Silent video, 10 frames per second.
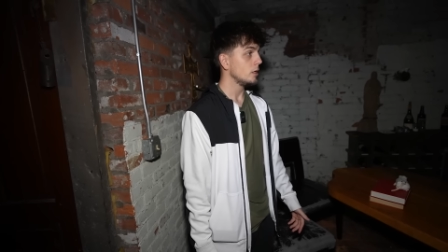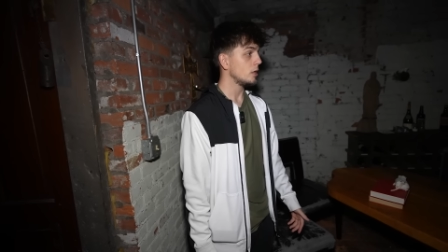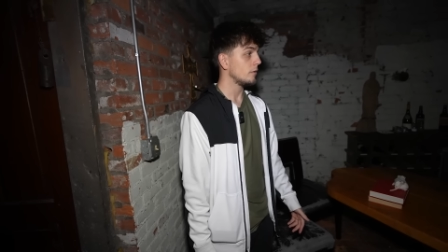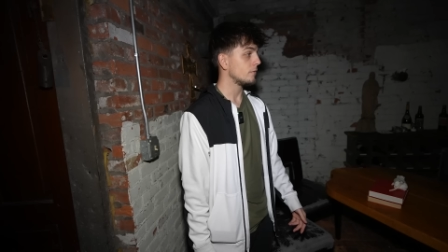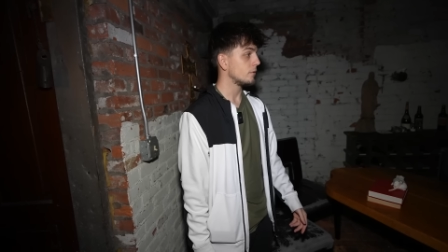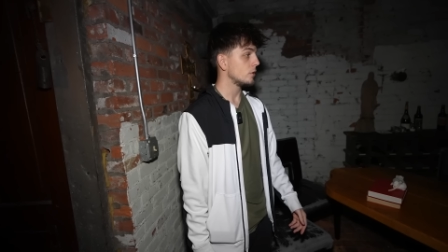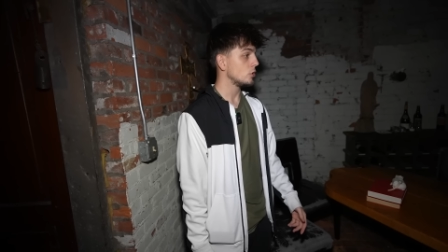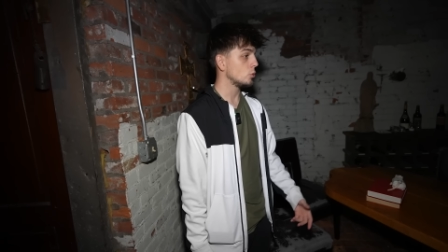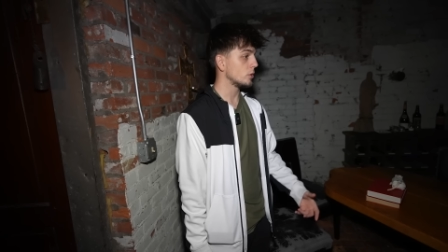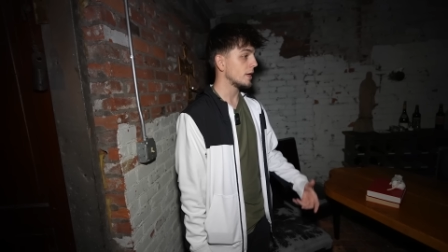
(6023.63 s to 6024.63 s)
If
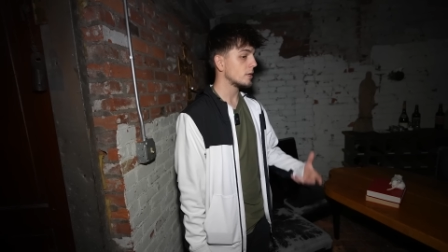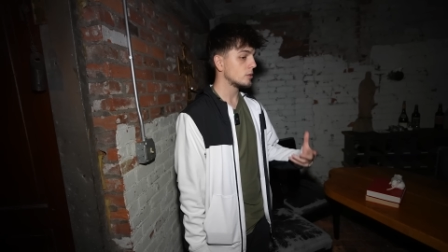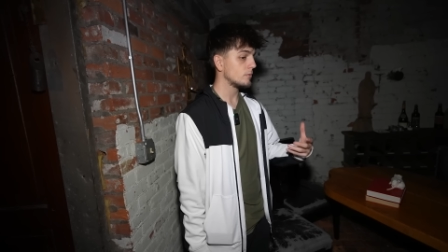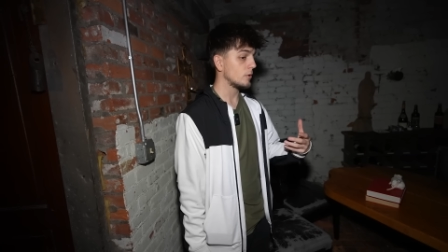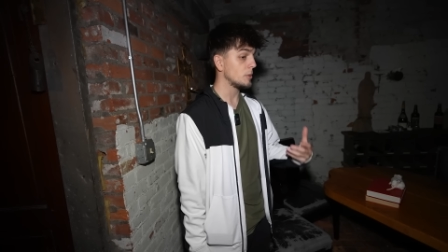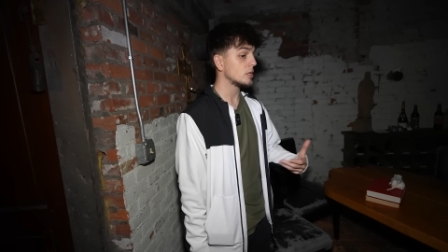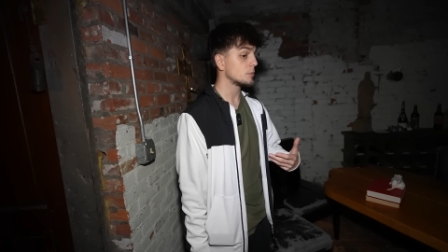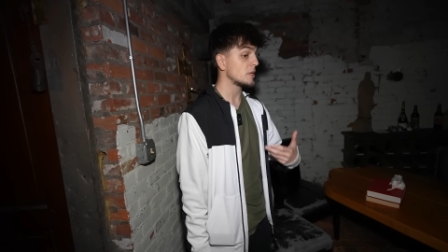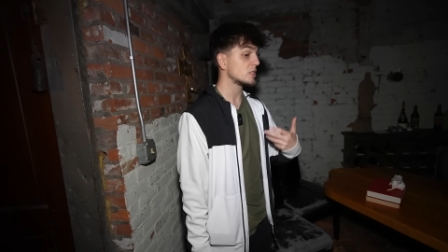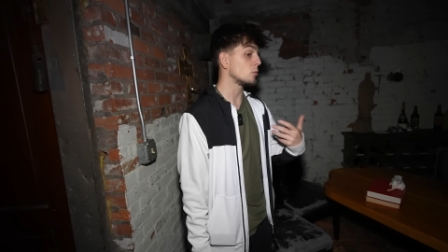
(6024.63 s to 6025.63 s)
you would like for me to
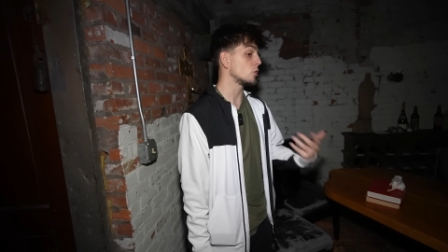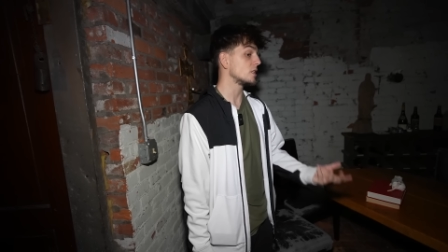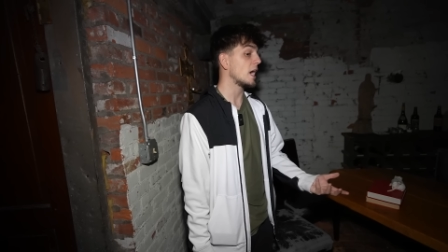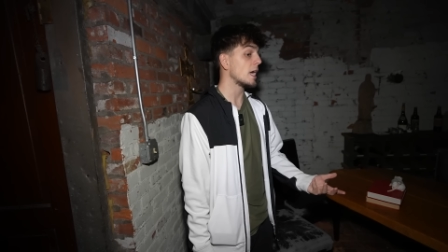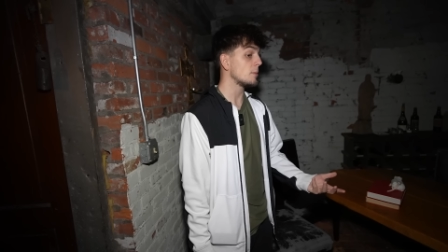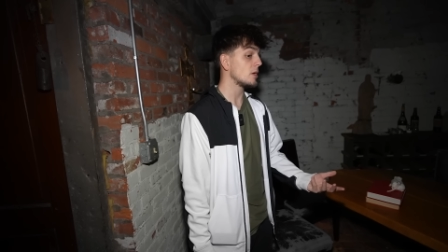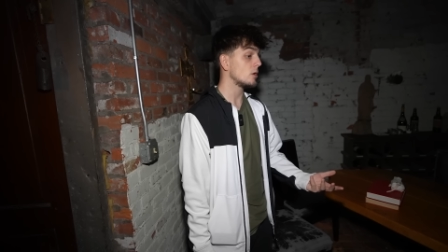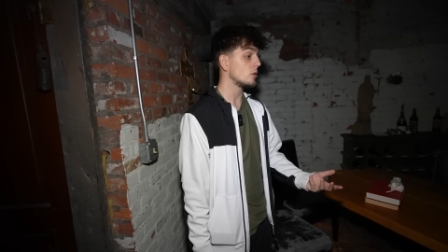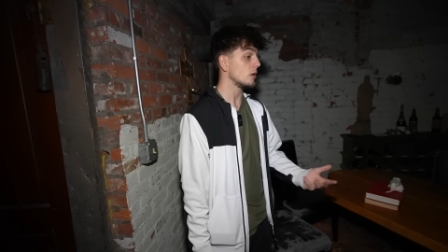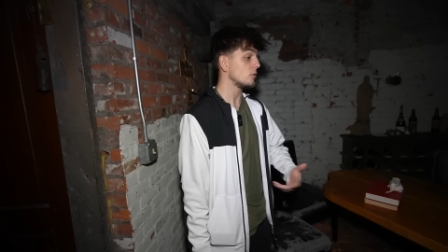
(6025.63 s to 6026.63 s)
spend some more time
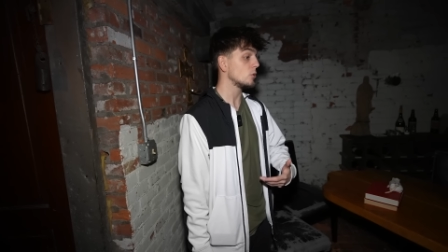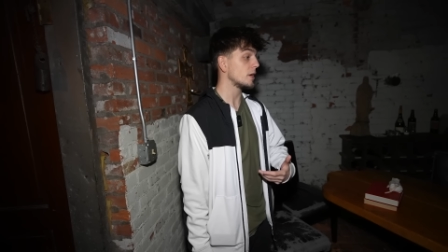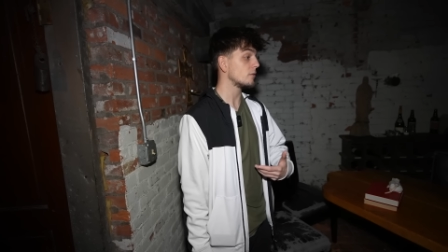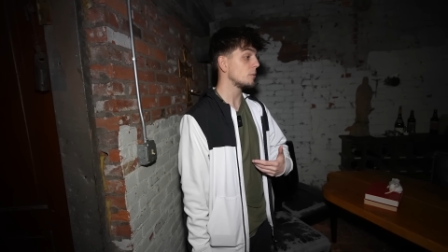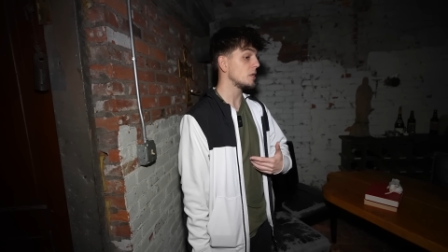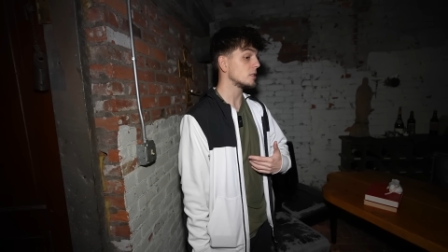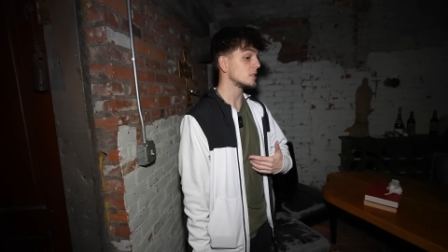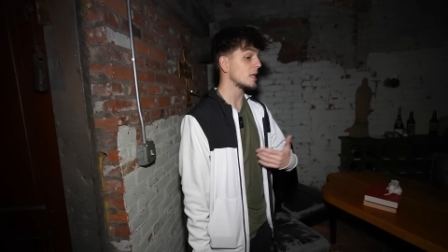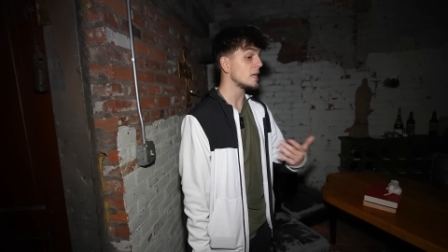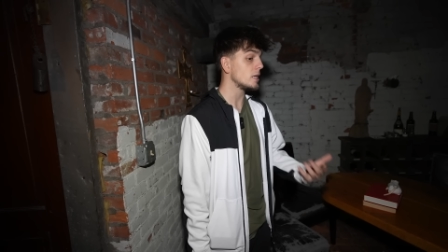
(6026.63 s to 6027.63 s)
here, if you'd like for me to
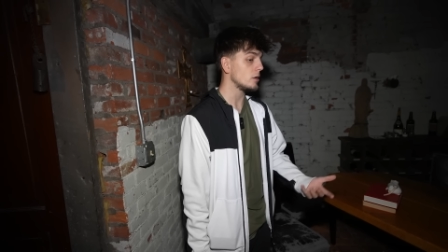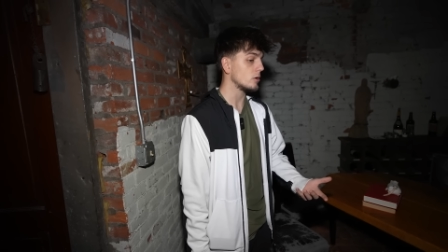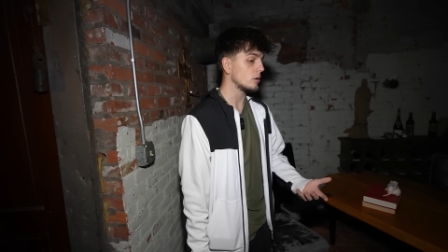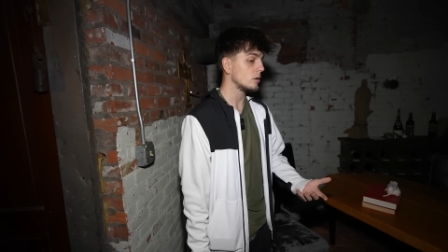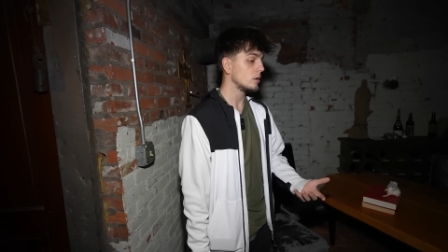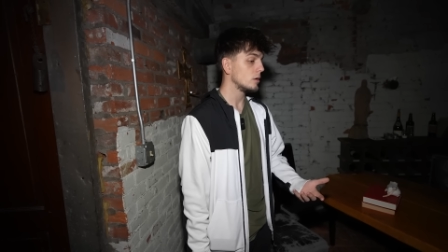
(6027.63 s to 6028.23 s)
stay here,